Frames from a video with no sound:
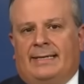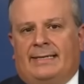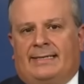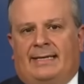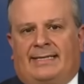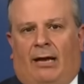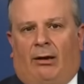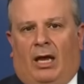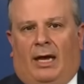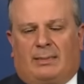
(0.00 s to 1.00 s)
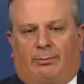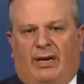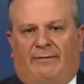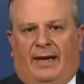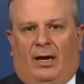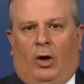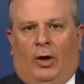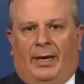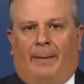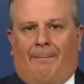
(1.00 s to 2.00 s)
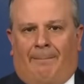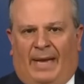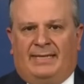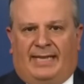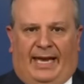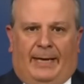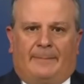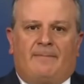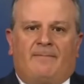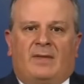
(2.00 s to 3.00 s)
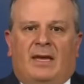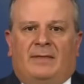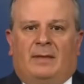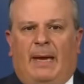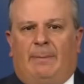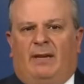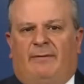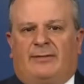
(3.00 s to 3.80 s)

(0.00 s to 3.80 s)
since our last briefing on Monday. The people of